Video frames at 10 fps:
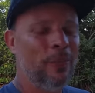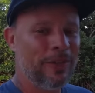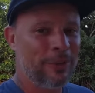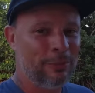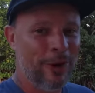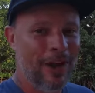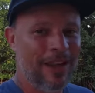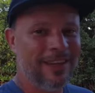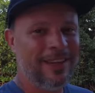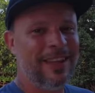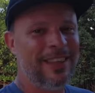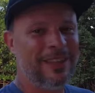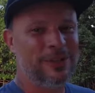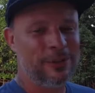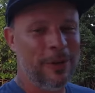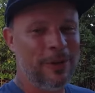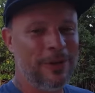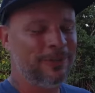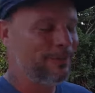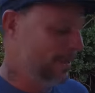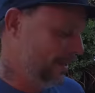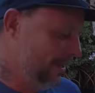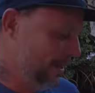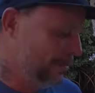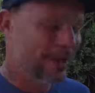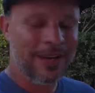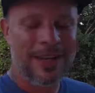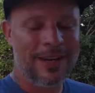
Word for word: with a brine and then smoke them, and we're gonna